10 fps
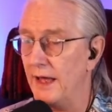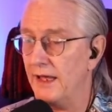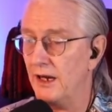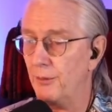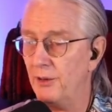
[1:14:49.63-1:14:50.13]

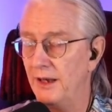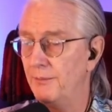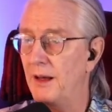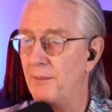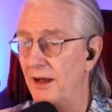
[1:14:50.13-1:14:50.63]
an airplane
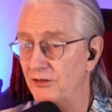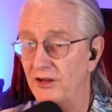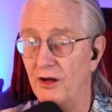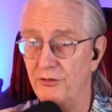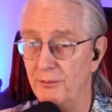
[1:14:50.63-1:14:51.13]
by
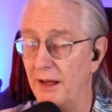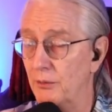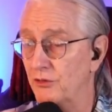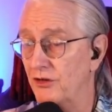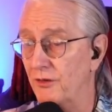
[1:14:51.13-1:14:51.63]
myself in
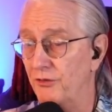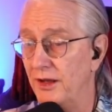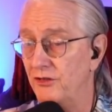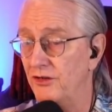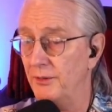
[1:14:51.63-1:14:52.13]
Microsoft
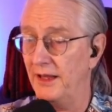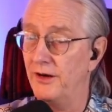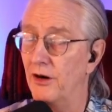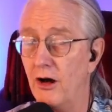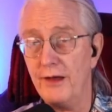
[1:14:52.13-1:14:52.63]
Flight
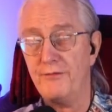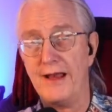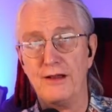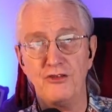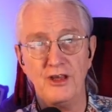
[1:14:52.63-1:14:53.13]
Simulator on
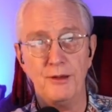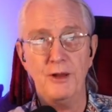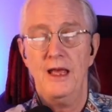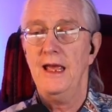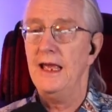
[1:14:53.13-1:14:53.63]

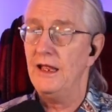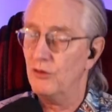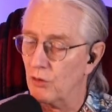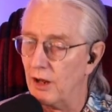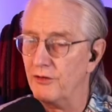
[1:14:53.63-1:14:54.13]
VATSIM in
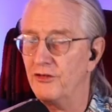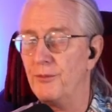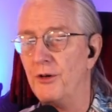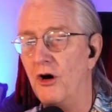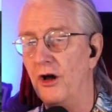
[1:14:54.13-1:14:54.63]
cross the
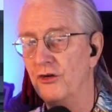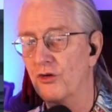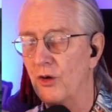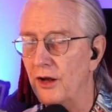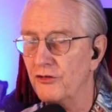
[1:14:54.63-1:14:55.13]
pond,
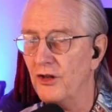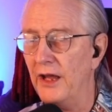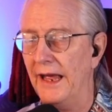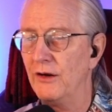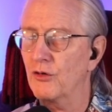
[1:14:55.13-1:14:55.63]
cross the
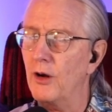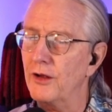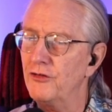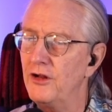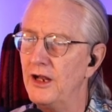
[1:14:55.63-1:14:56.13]
land,
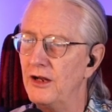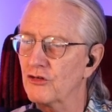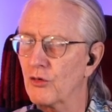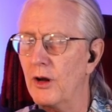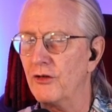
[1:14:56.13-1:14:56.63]
cross the
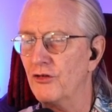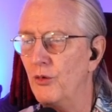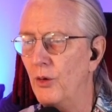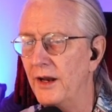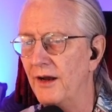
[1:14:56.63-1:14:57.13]
ditch, cross the
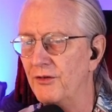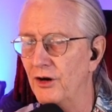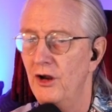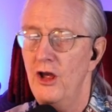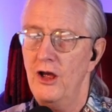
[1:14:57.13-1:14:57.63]

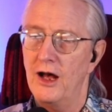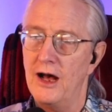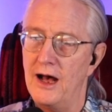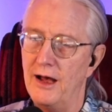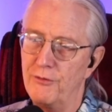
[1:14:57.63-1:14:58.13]
whatever,
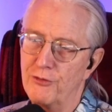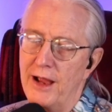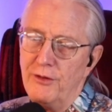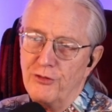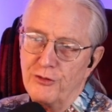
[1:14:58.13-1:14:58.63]

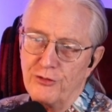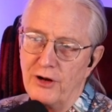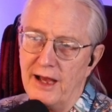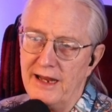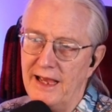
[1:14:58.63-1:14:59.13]
Frankfurt
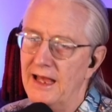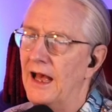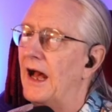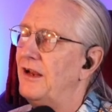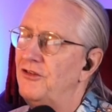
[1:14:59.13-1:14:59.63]
Friday.
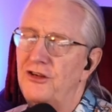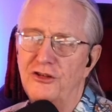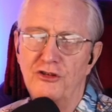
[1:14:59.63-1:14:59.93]
I just